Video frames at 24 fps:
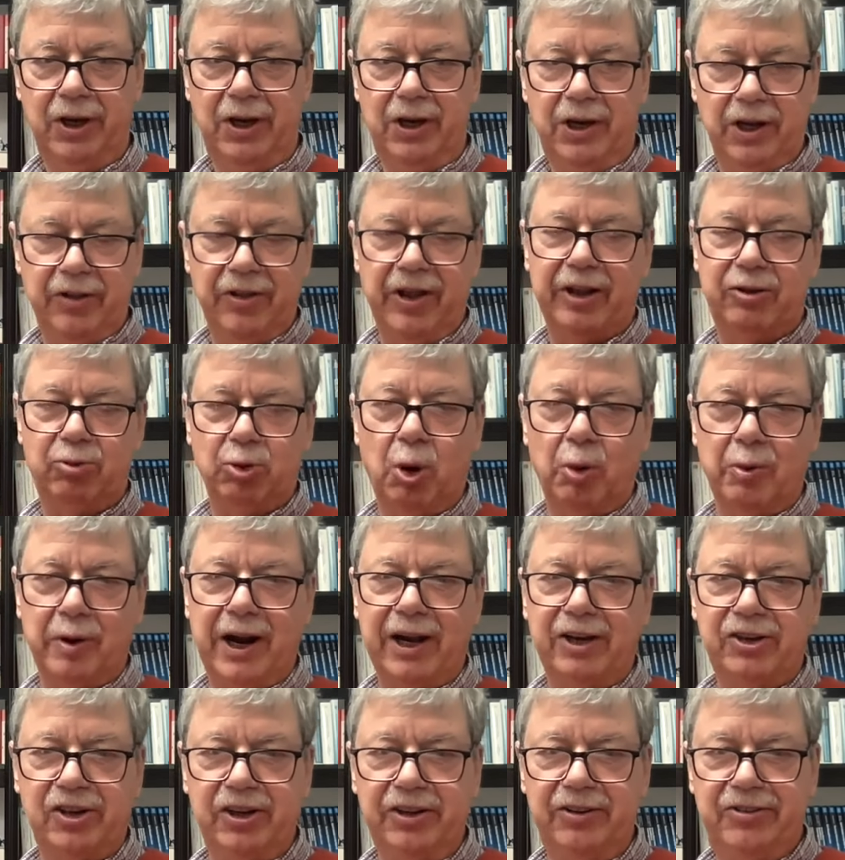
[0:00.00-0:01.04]
And that's what we're
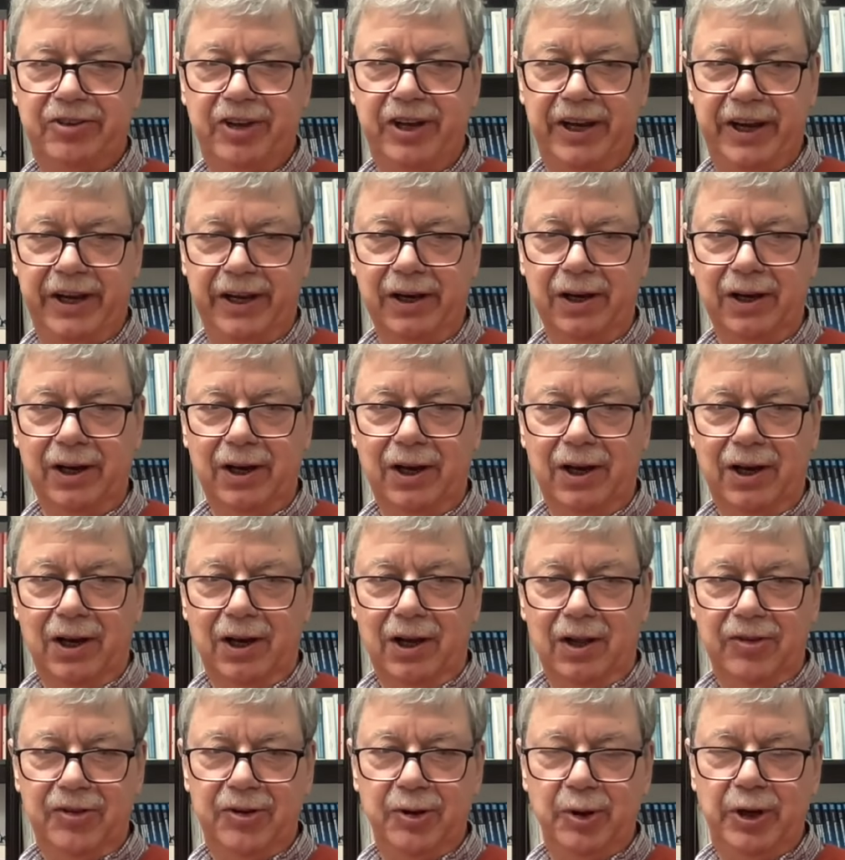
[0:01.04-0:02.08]
actually seeing.
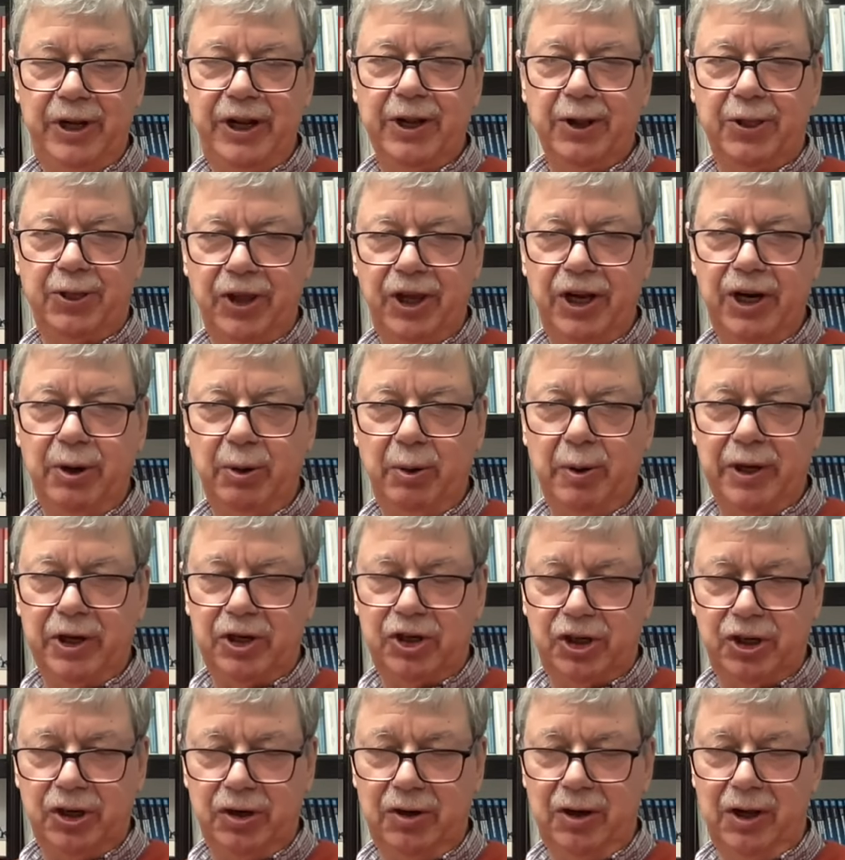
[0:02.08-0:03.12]
So you need a theory which
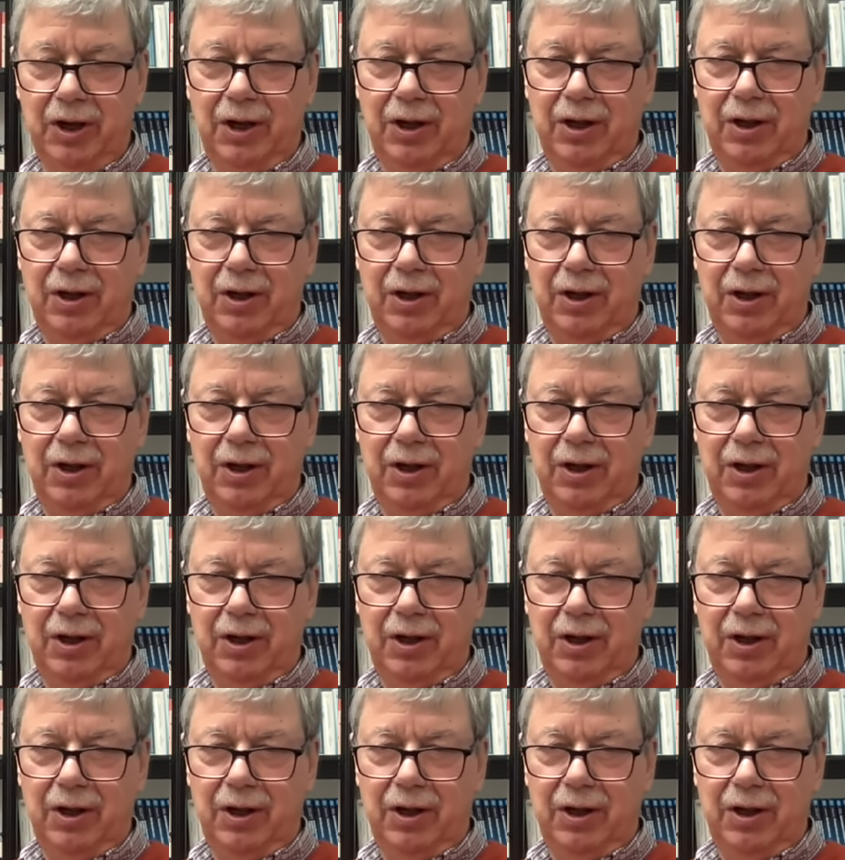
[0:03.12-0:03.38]
can